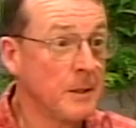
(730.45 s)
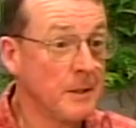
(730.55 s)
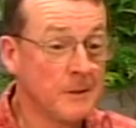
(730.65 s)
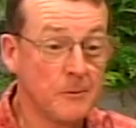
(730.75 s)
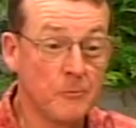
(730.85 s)
And I
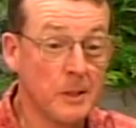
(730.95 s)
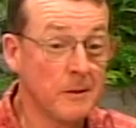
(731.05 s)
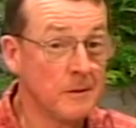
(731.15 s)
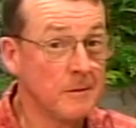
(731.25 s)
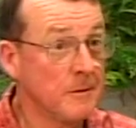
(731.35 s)
said,
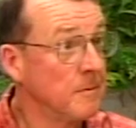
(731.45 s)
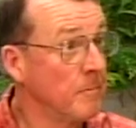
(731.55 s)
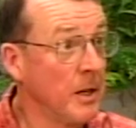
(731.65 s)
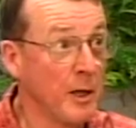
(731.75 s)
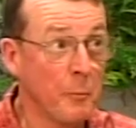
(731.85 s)
"Well, there's
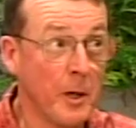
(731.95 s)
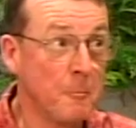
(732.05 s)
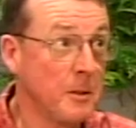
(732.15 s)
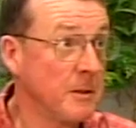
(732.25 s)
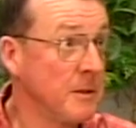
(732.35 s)
not a
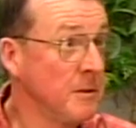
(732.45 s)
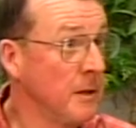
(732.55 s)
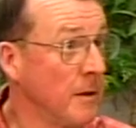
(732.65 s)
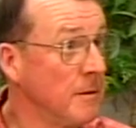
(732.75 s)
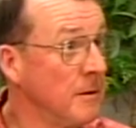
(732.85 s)
problem on this
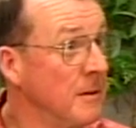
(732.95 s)
end."